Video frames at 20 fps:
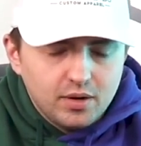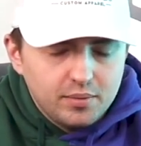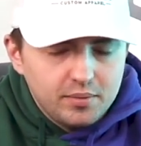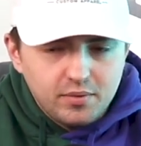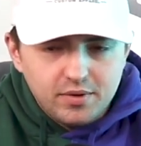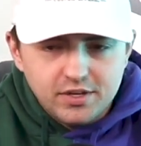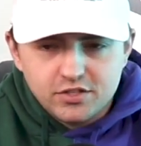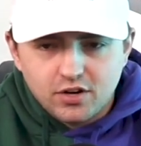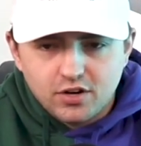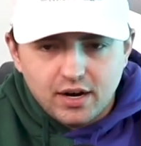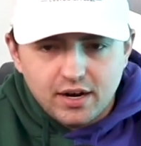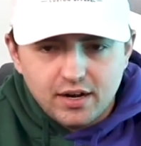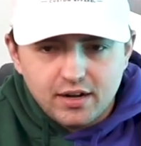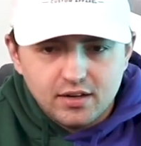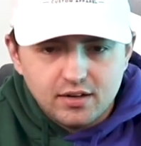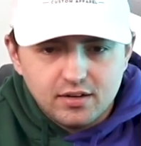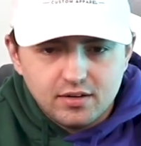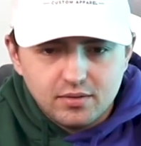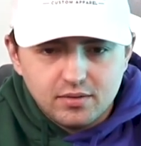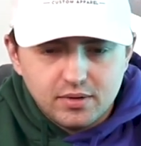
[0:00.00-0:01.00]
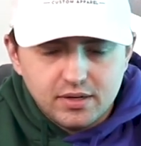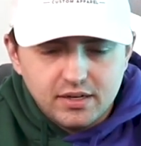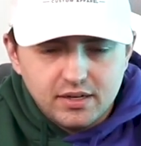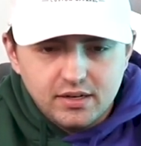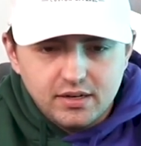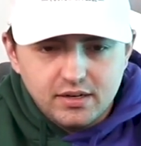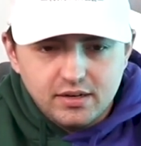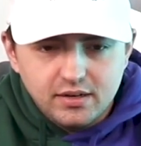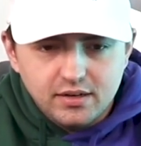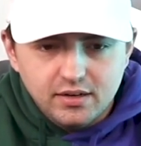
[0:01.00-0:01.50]
I mean, we tried it.
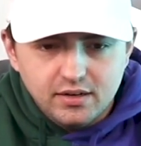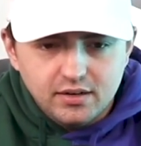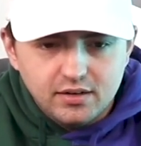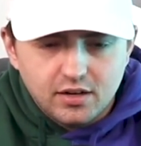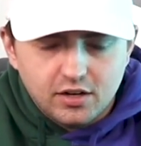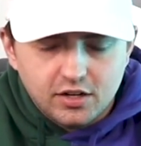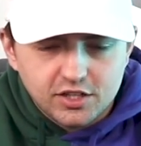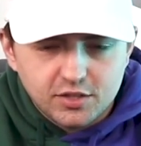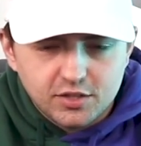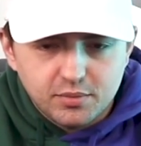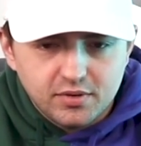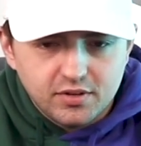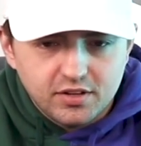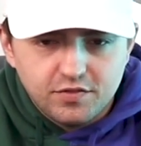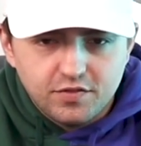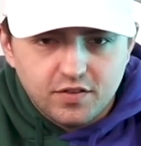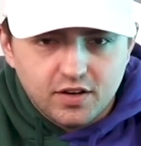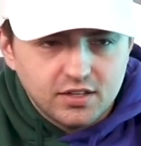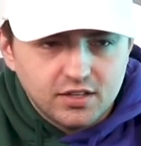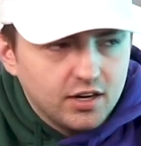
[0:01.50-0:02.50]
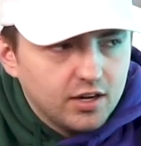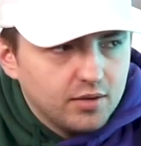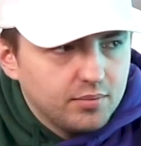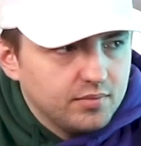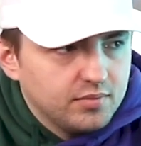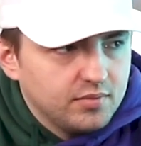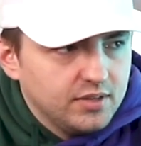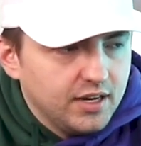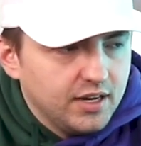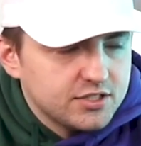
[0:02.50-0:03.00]
We ultimately fucked it
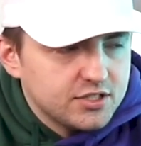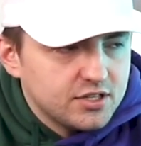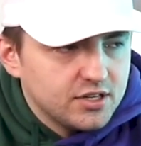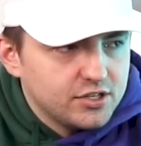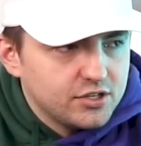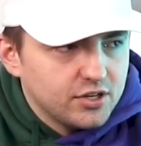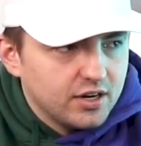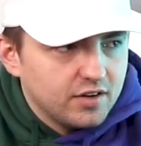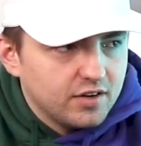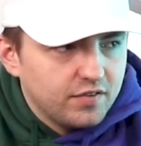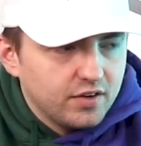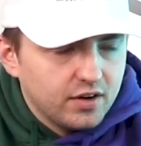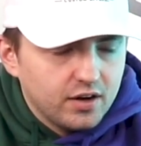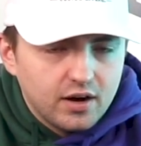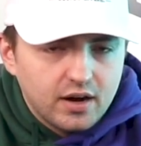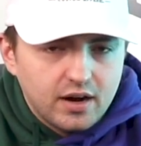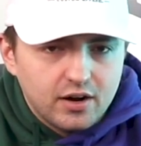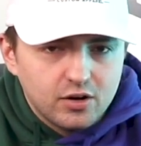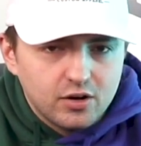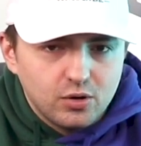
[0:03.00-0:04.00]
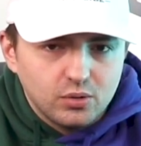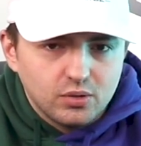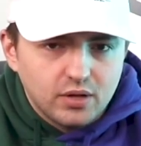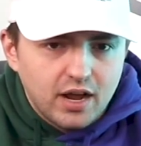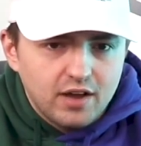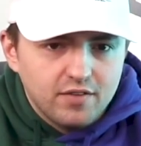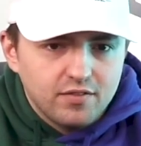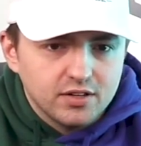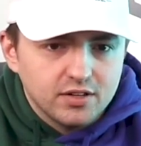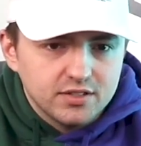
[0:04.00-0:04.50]
up yesterday trying to figure out how to go
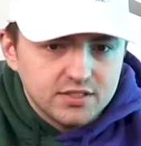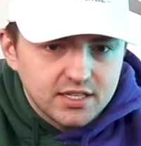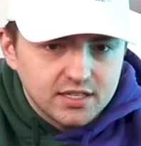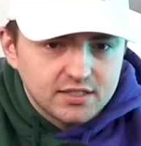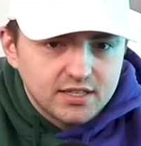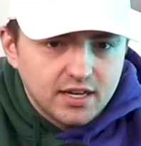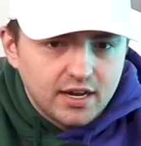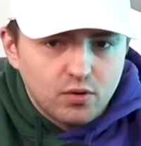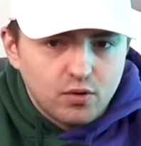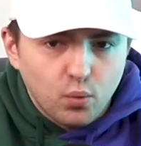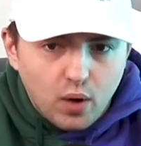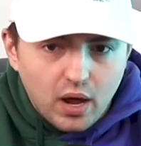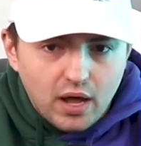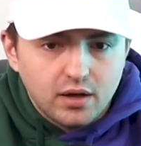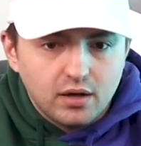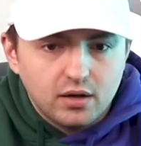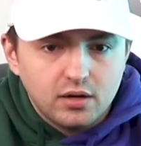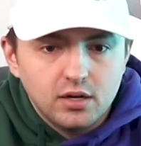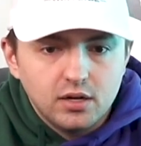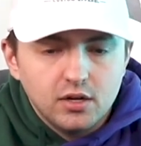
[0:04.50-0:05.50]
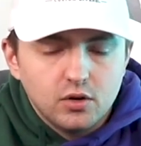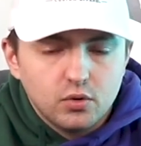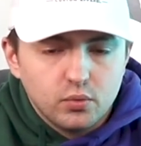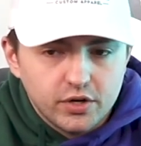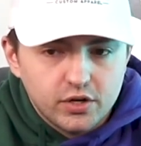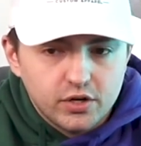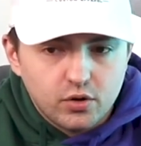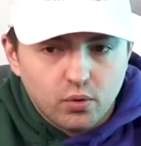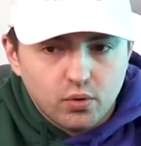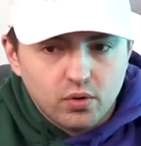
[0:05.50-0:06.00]
live on TikTok while
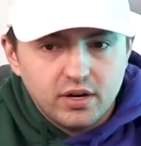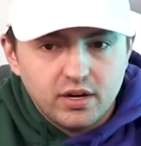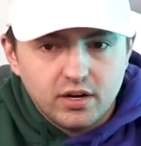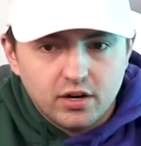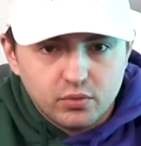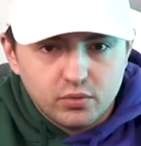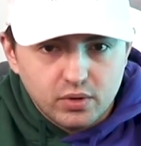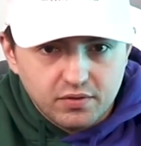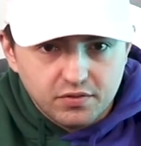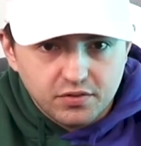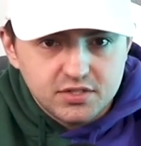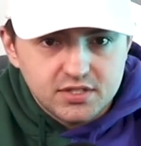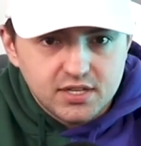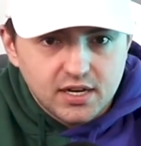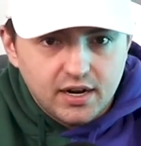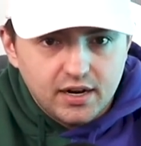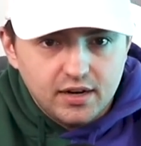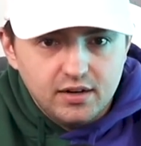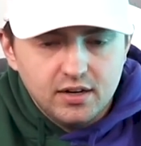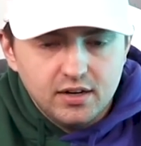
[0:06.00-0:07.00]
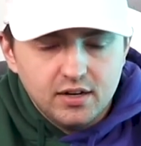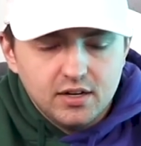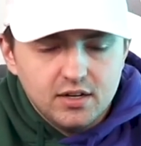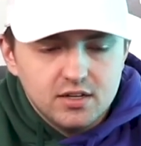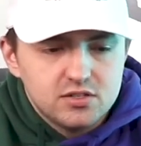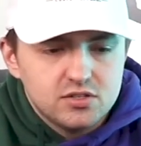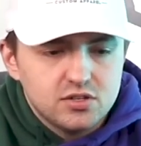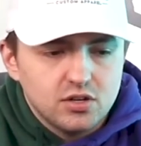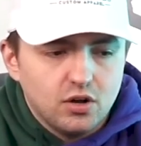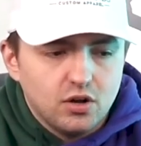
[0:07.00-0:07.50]
recording on Riverside.
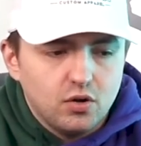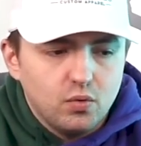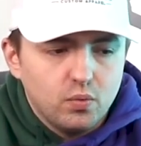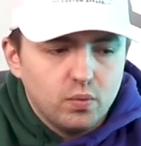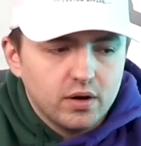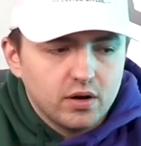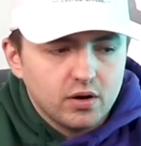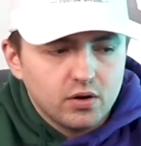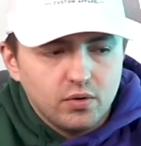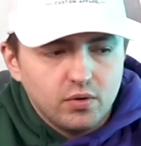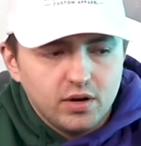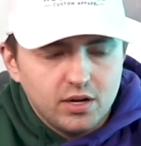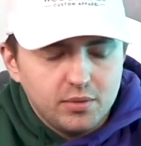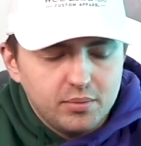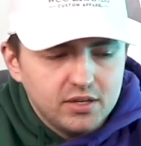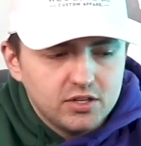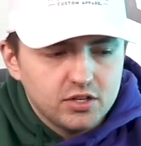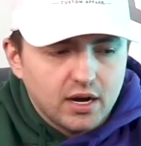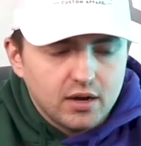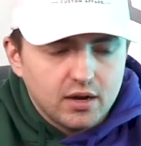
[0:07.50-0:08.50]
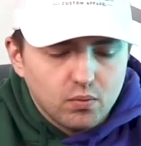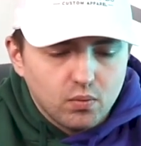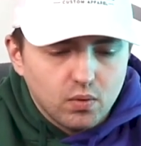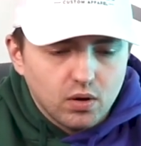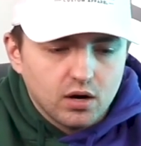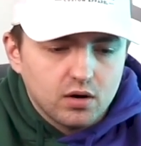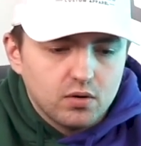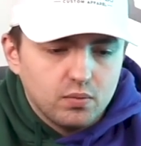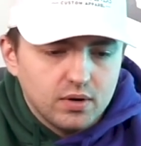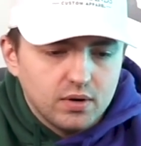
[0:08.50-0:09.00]
So we're going to be trying to
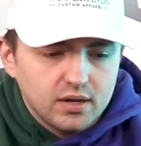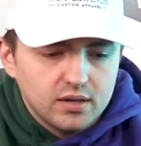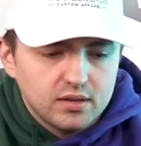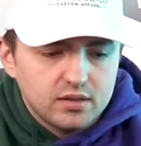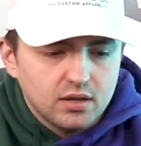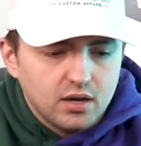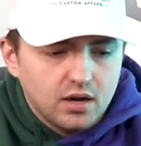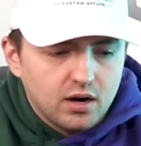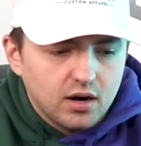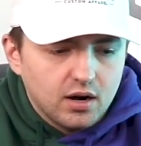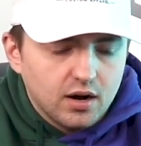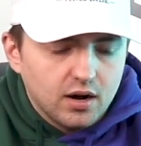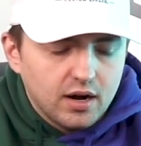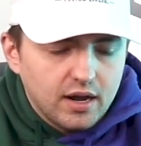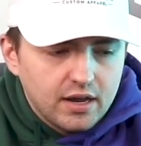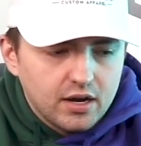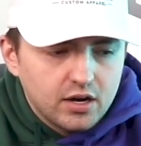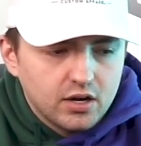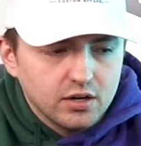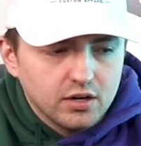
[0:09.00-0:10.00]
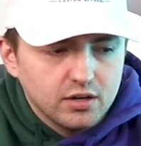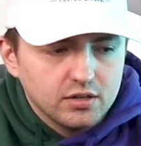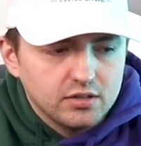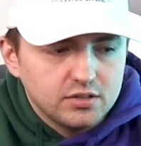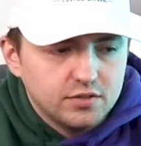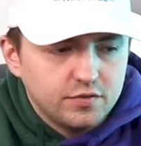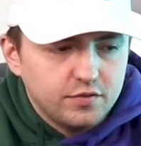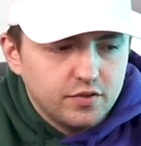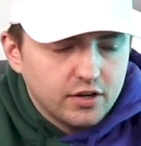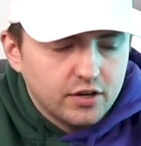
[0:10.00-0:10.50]
work with our editor
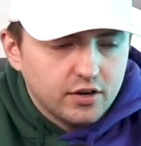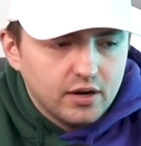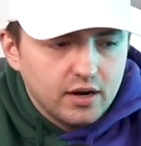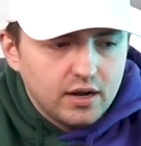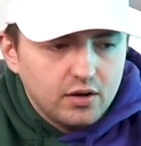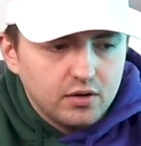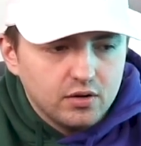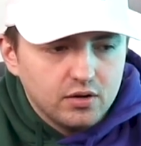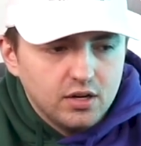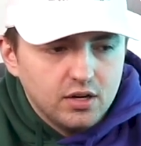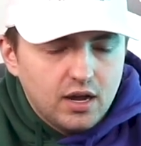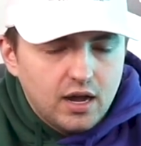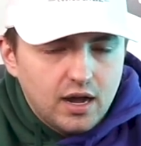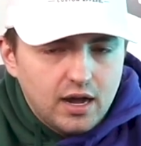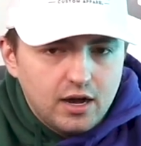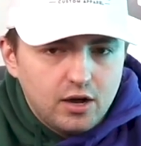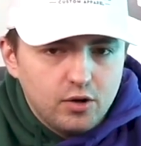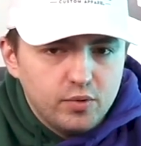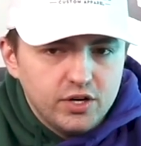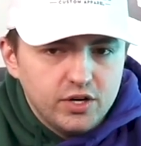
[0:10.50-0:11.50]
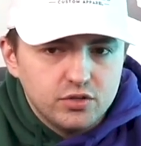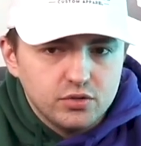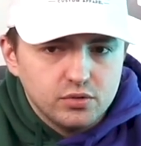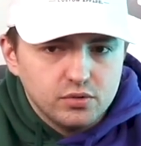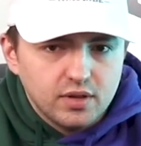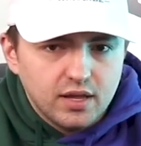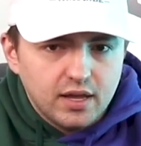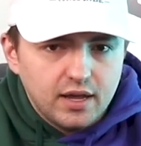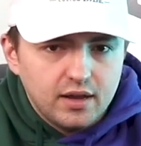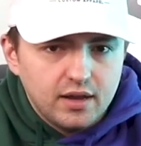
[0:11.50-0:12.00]
to figure out how we
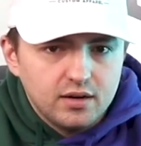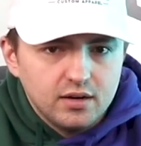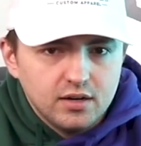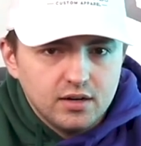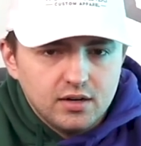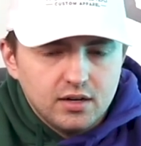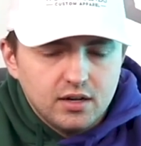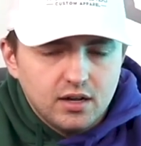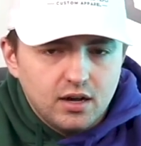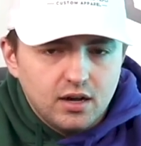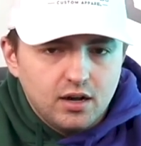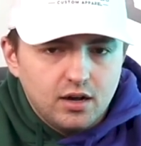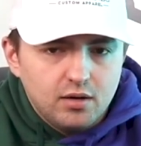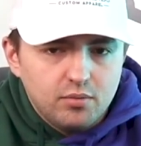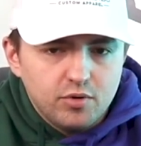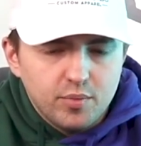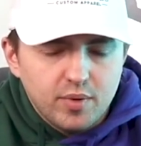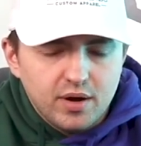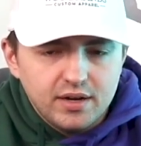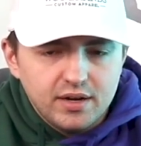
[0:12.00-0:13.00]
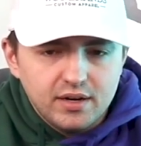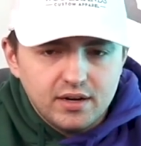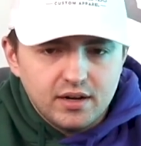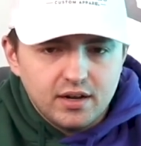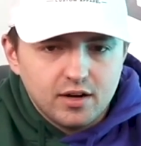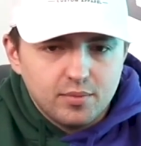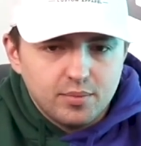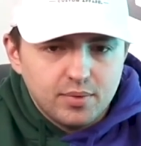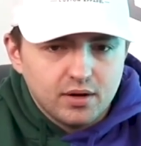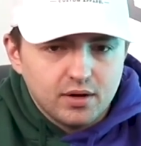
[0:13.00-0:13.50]
do that. We might need
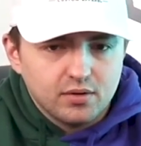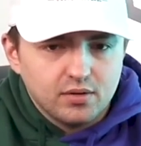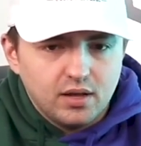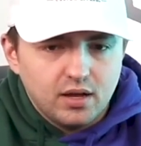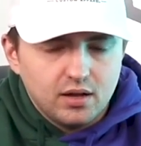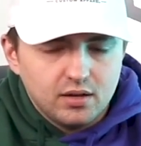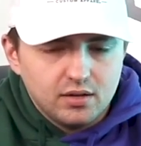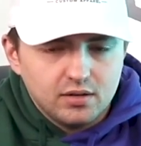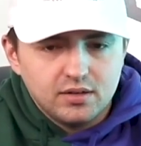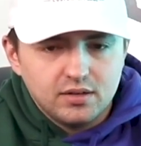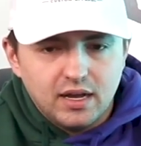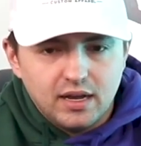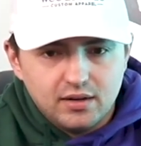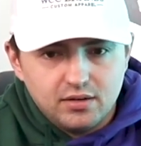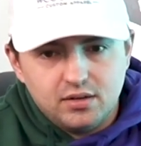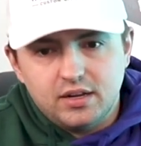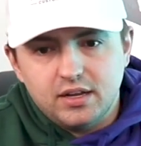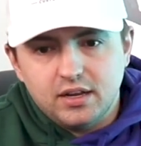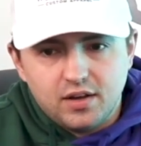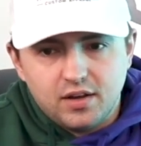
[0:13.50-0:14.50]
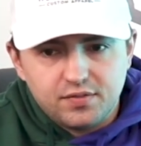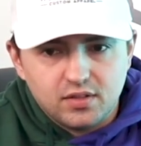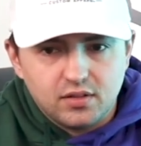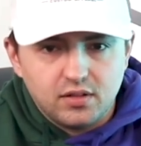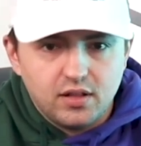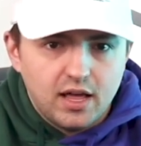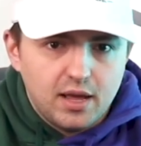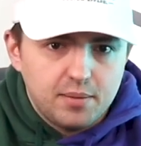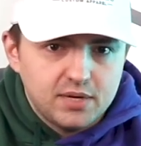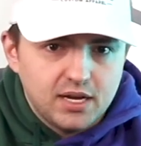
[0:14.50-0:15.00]
to get off the
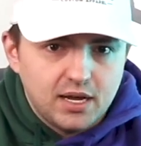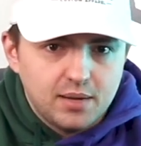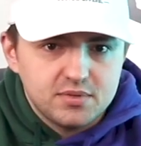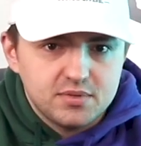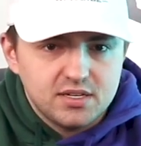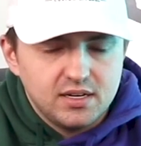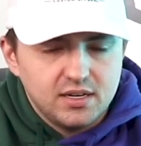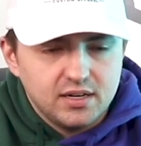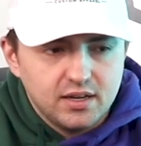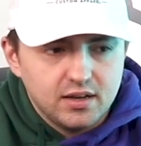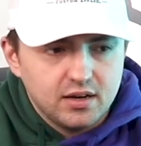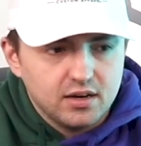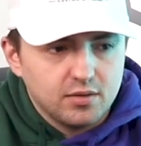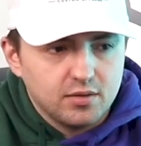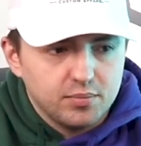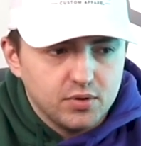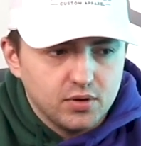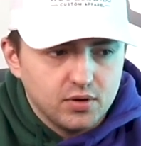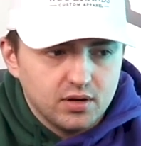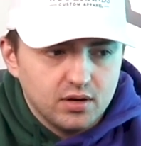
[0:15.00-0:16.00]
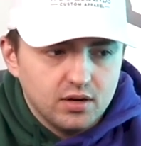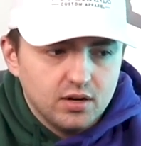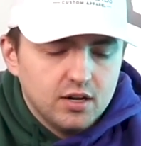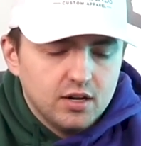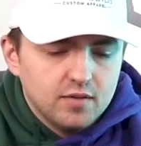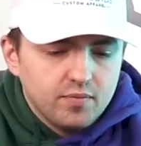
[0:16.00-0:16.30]
laptop scene and get a computer.